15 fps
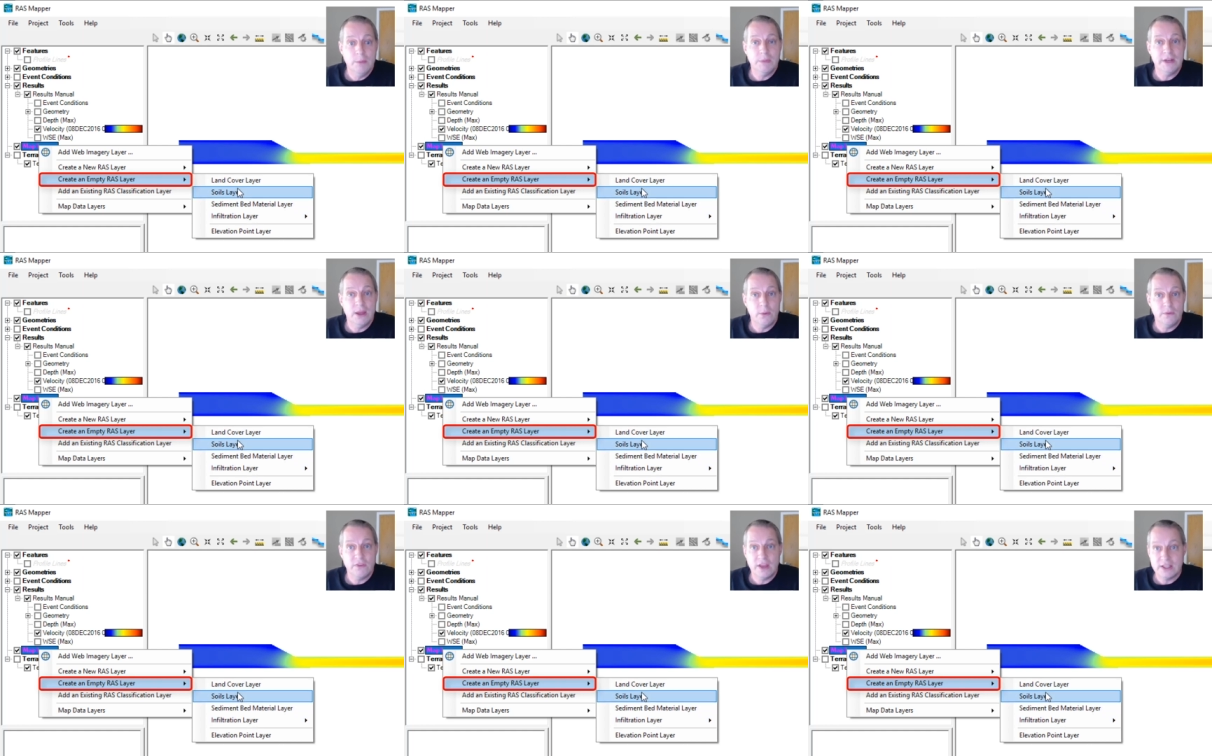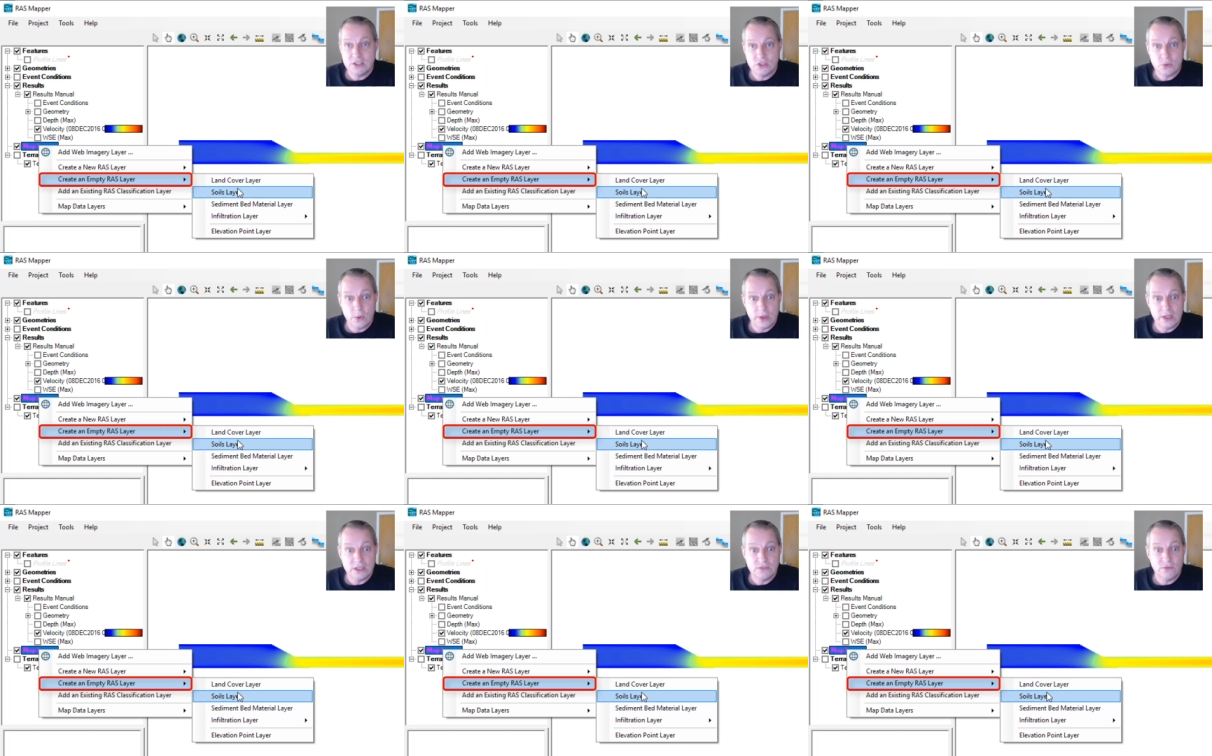but now we've got
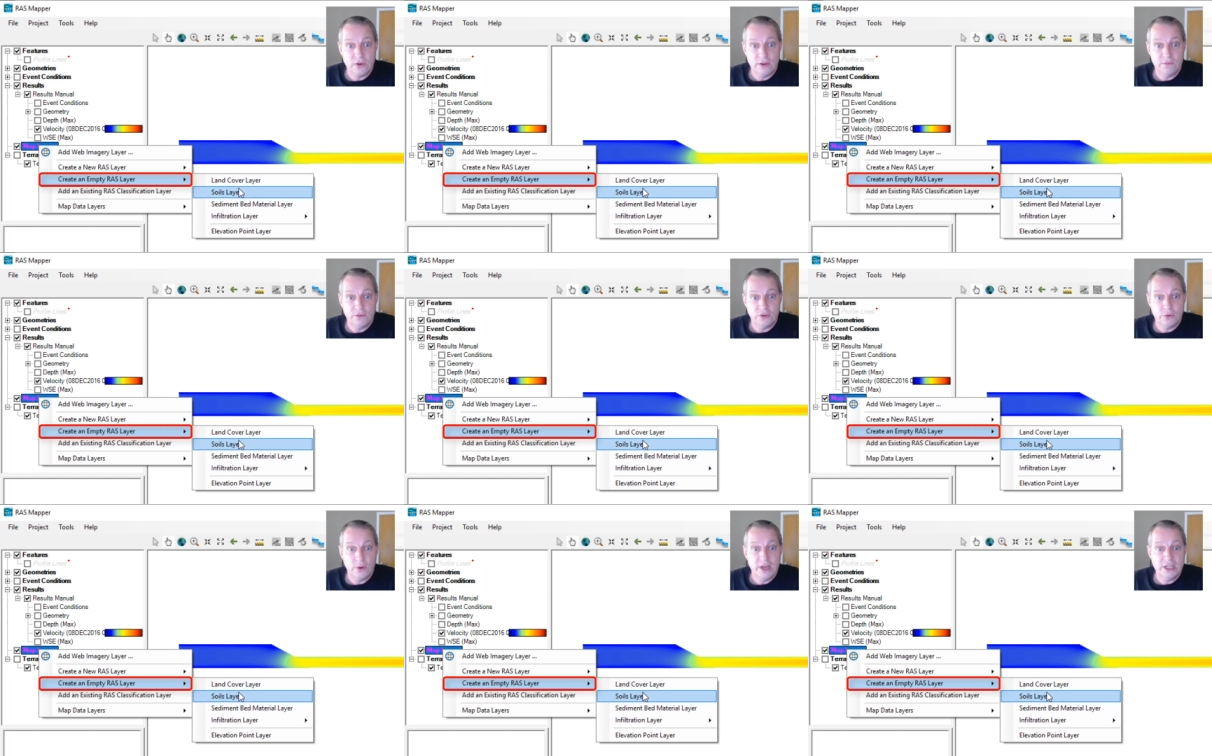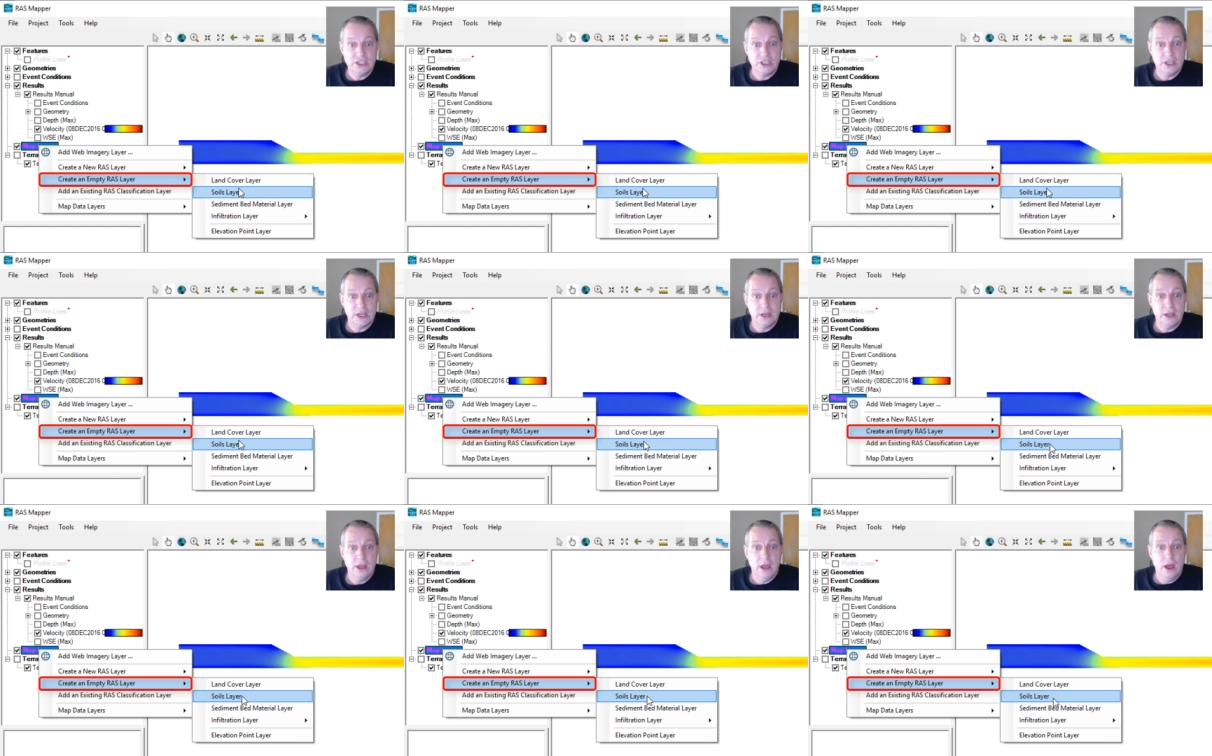soils for
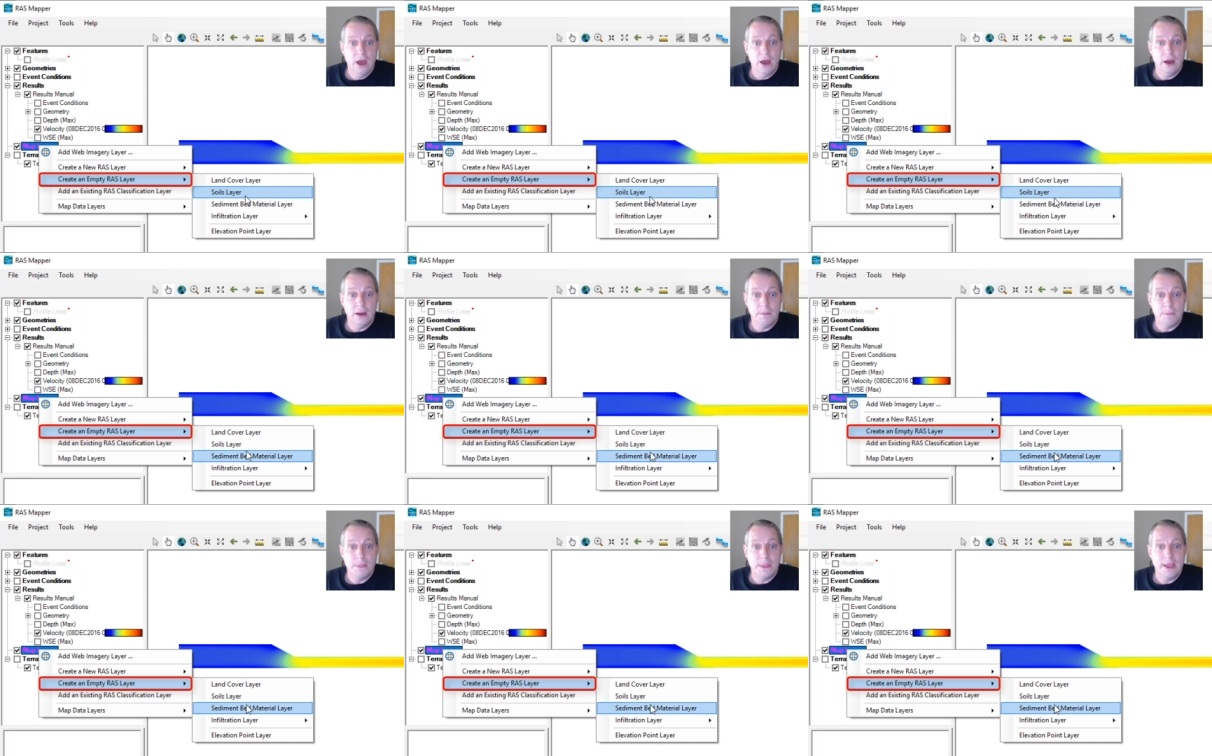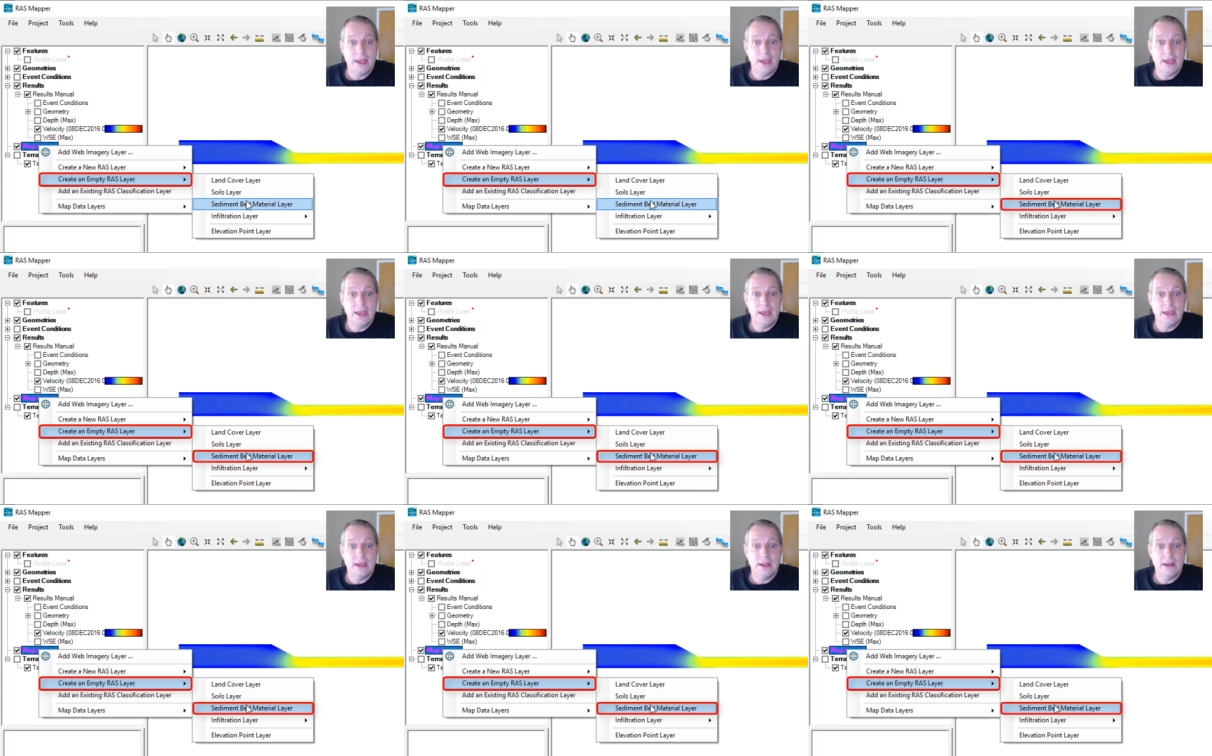infiltration,
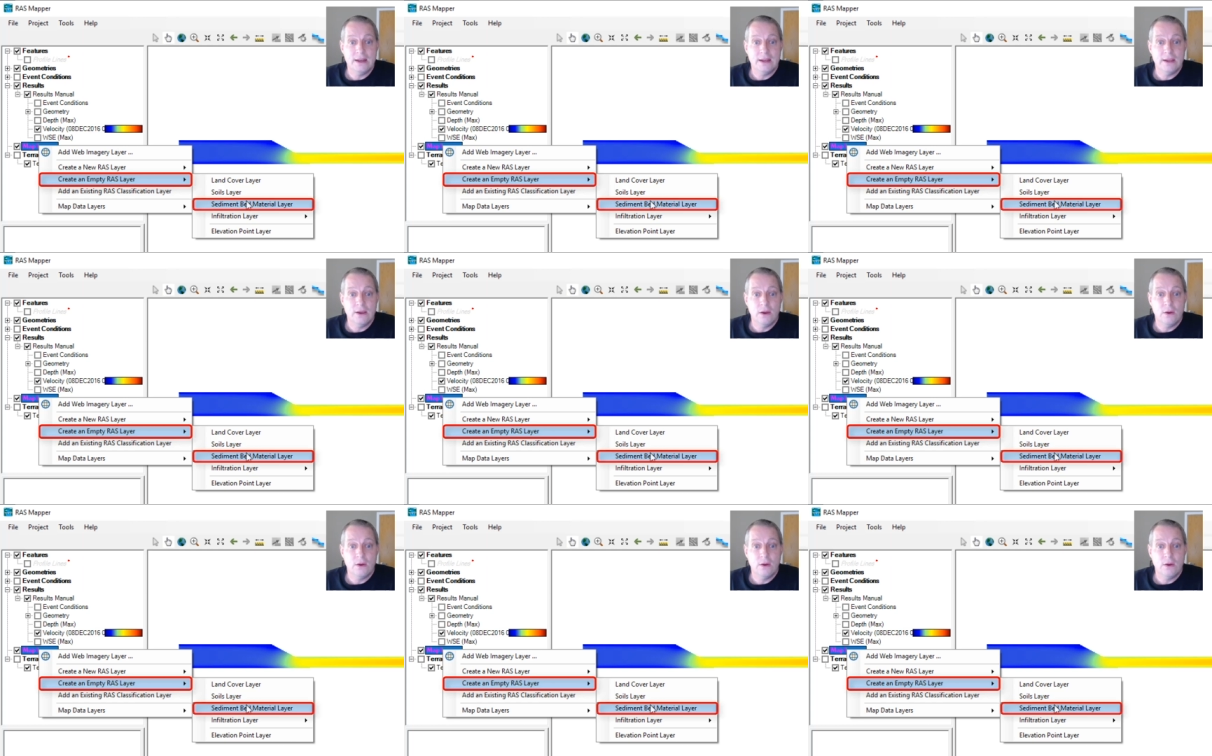and